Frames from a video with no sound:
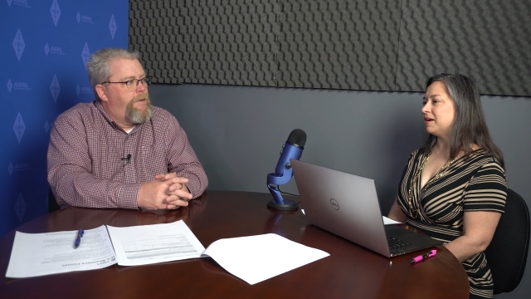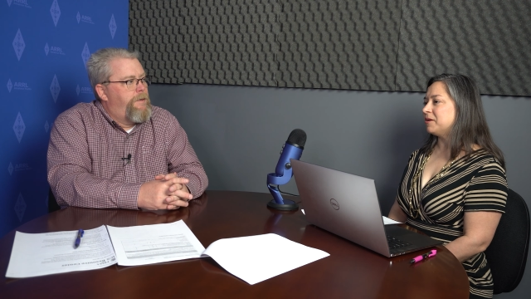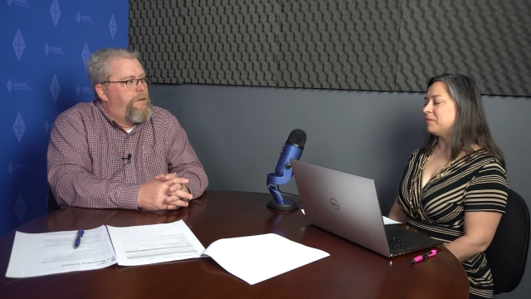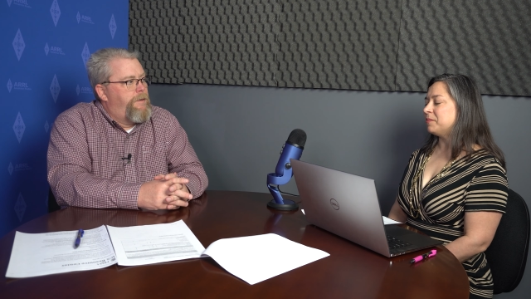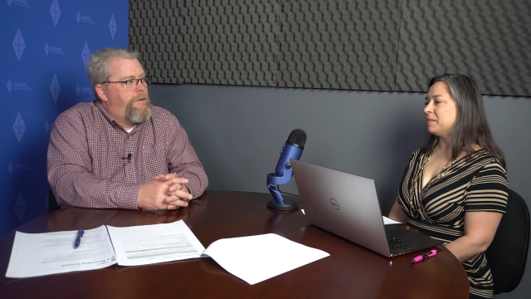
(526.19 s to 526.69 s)

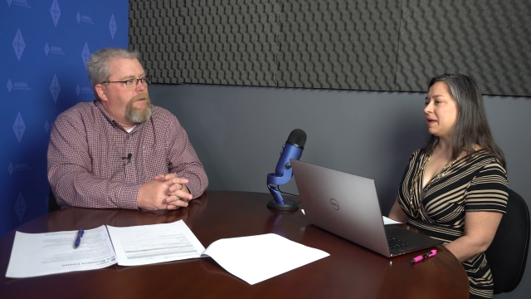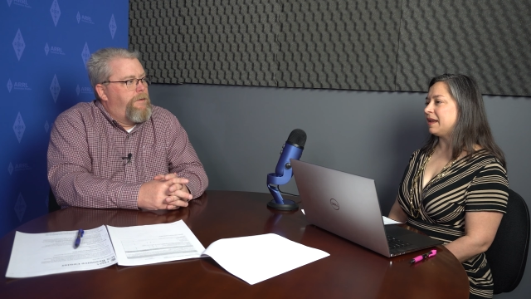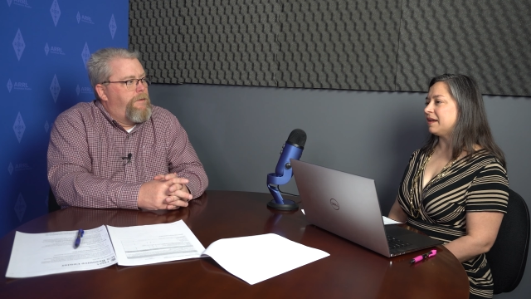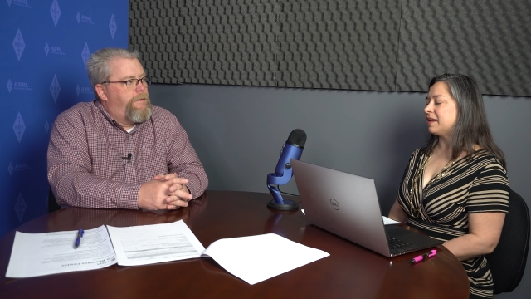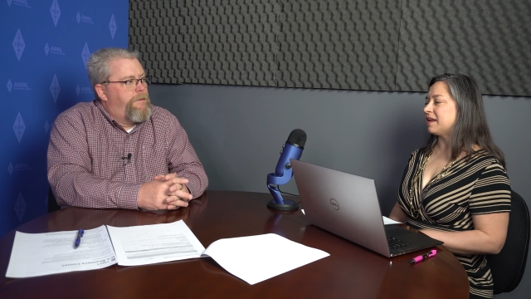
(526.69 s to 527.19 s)

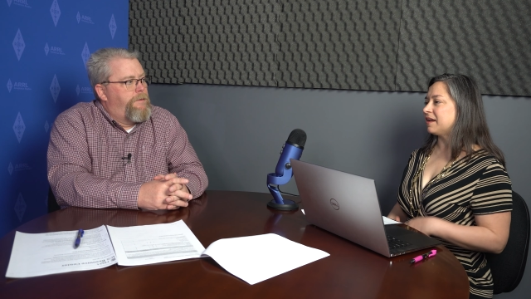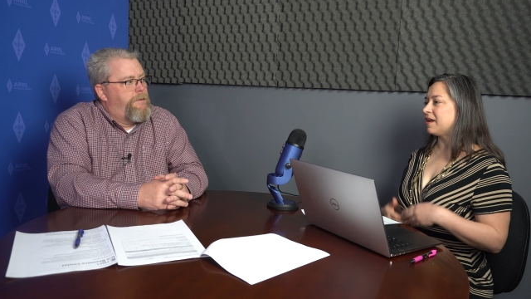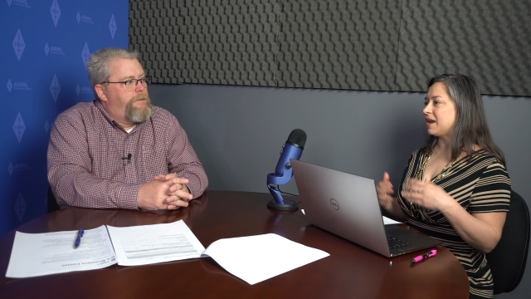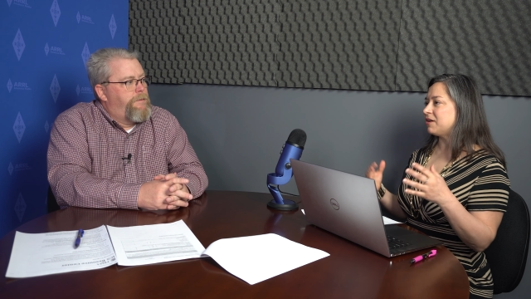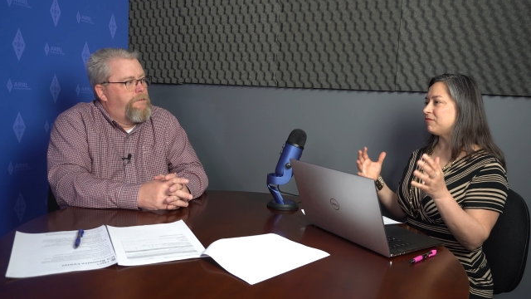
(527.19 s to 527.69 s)
Speaker 1: and can
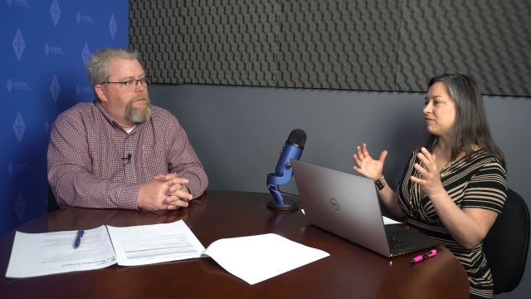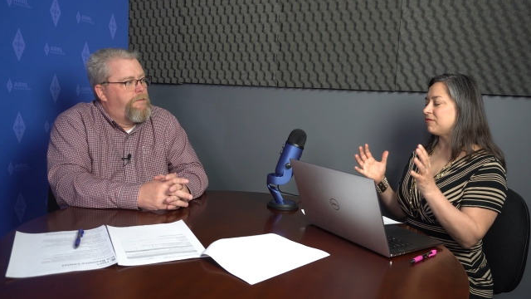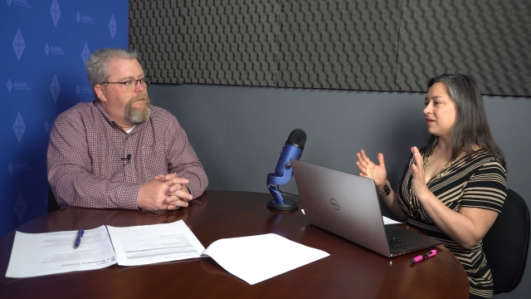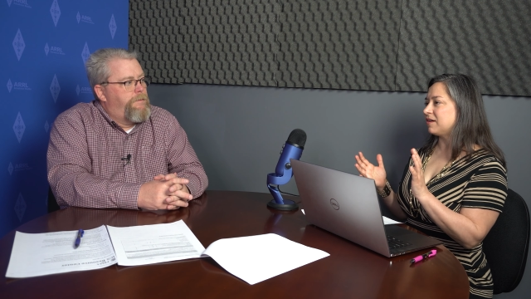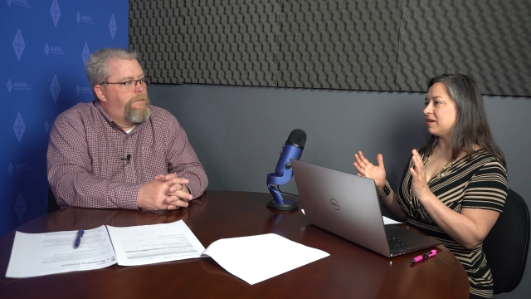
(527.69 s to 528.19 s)
kind
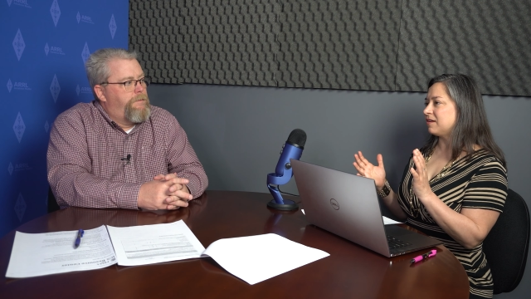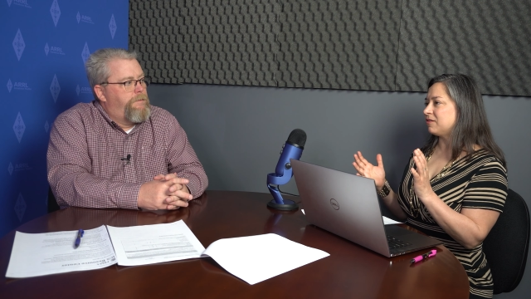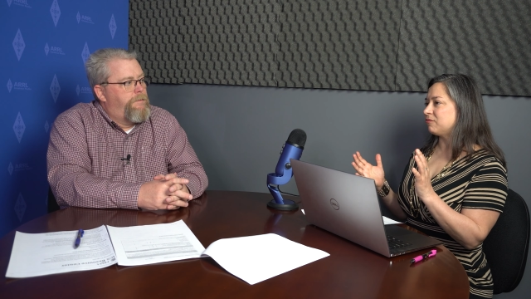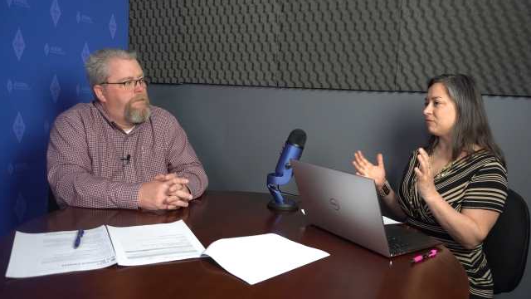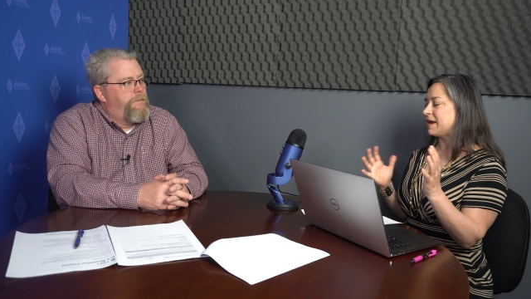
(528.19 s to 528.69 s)
of
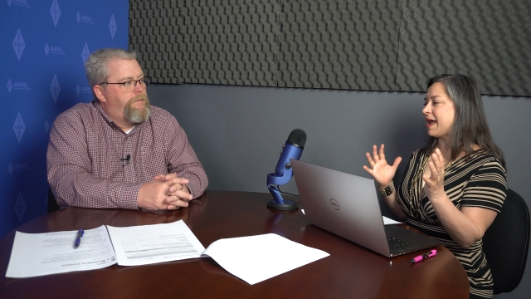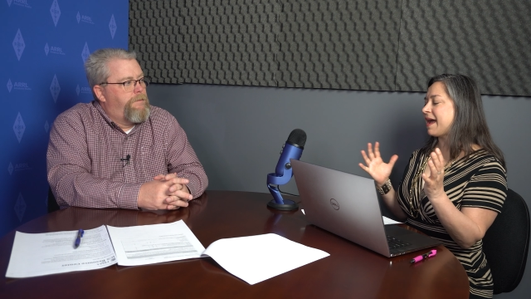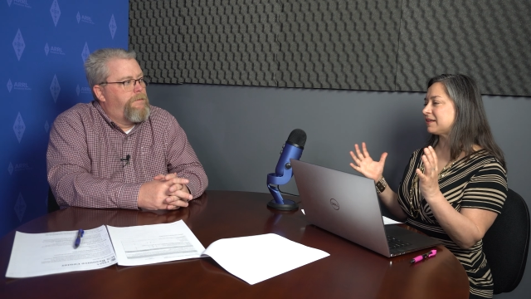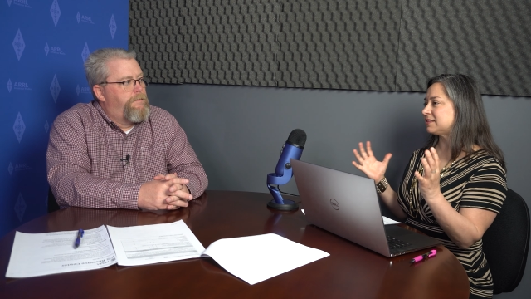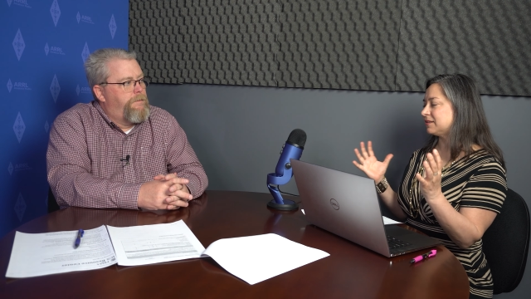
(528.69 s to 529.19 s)

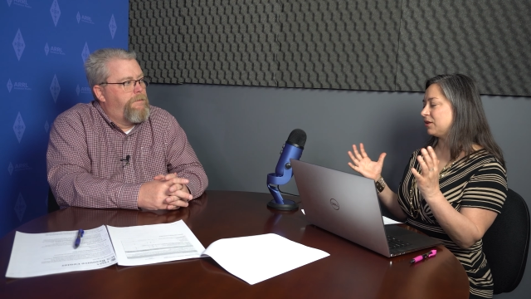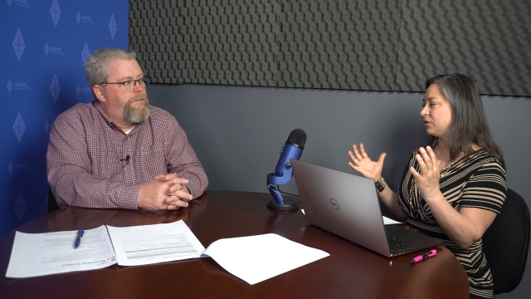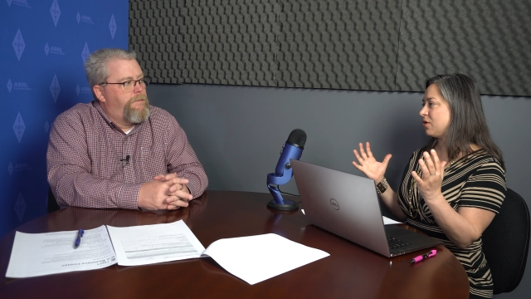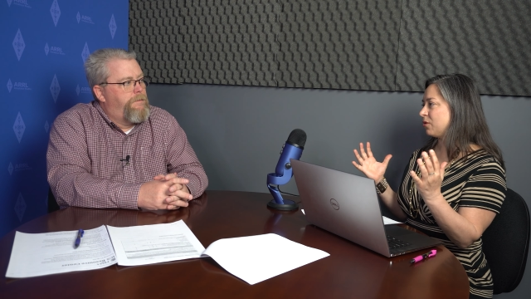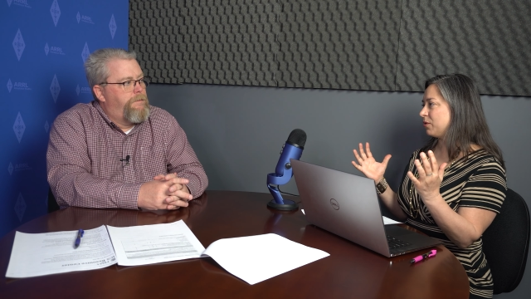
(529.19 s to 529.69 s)
react
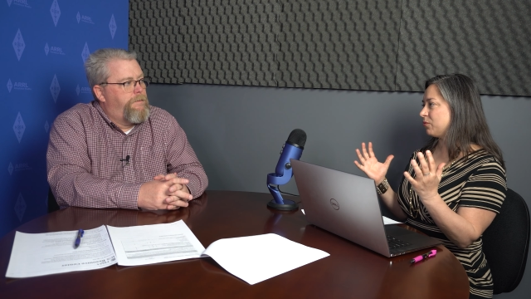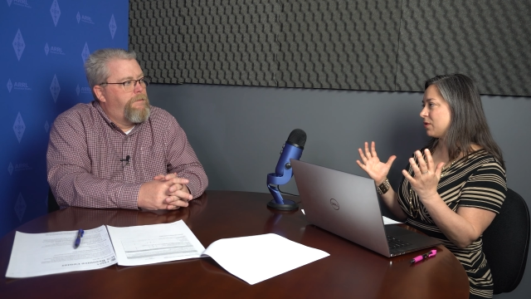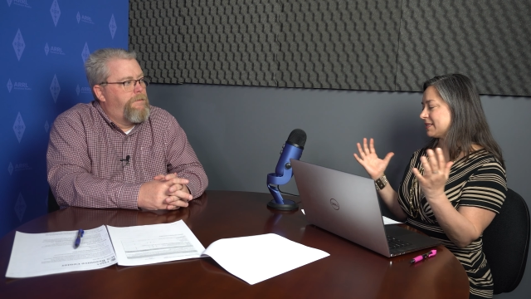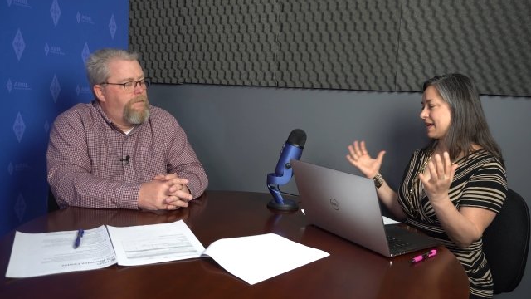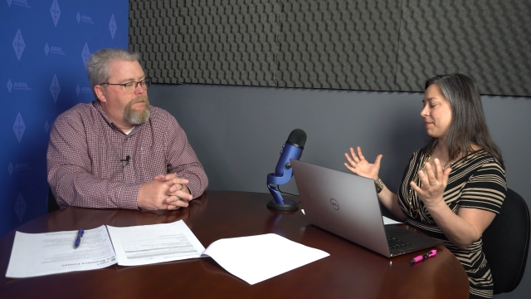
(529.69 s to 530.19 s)
along with
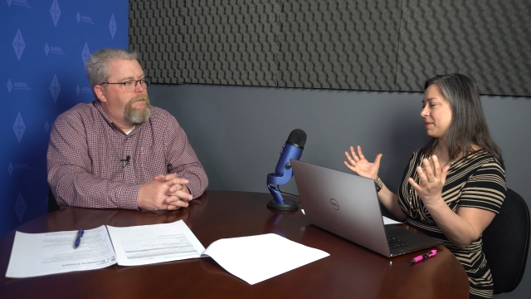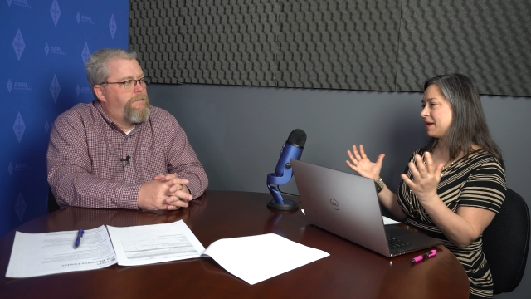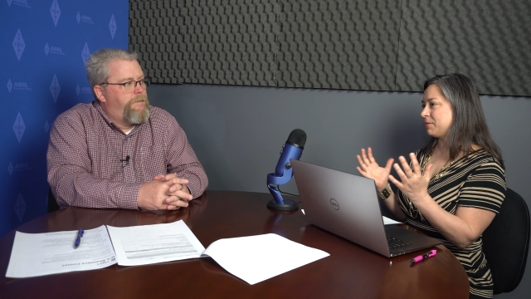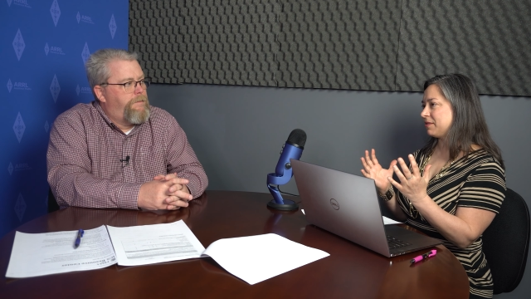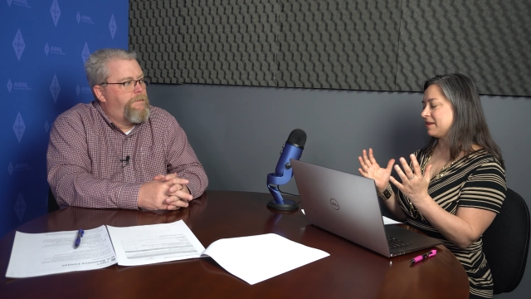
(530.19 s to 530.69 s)
what's
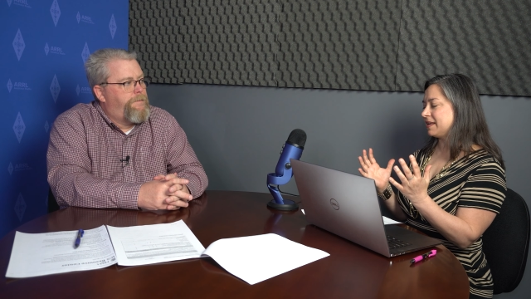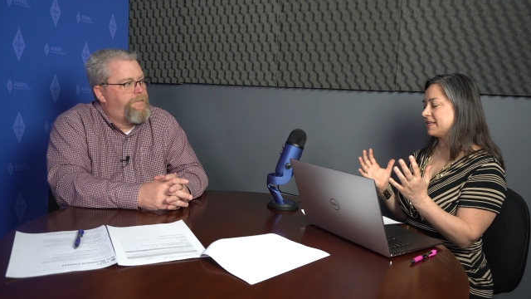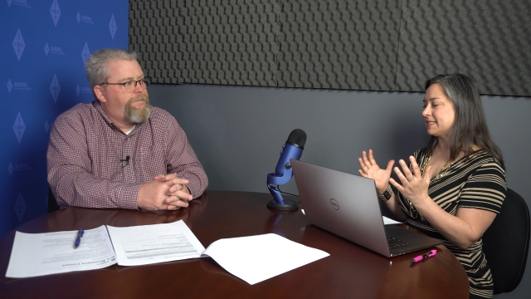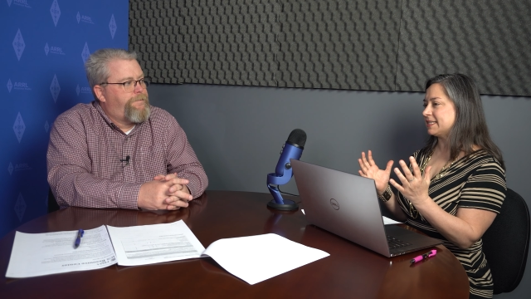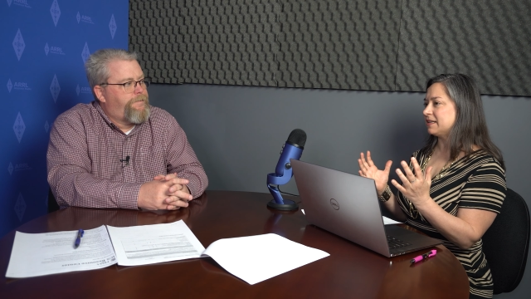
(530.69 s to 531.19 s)
happening with an
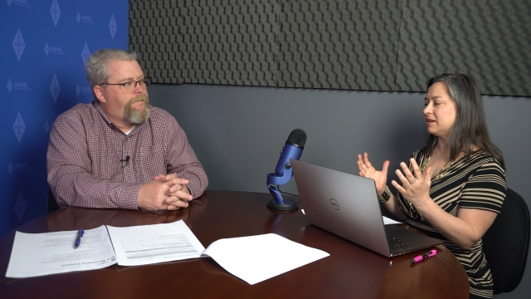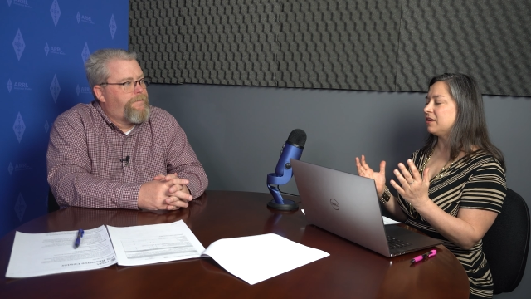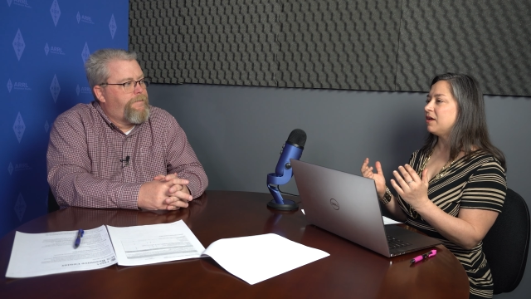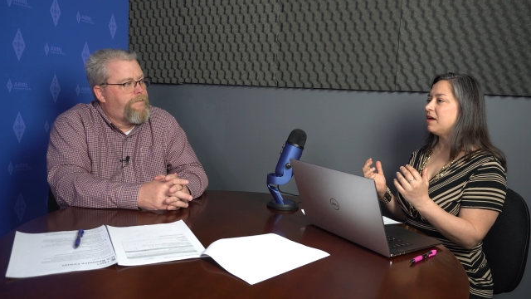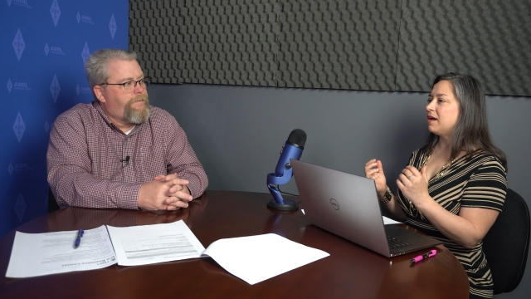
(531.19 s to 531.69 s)
incident,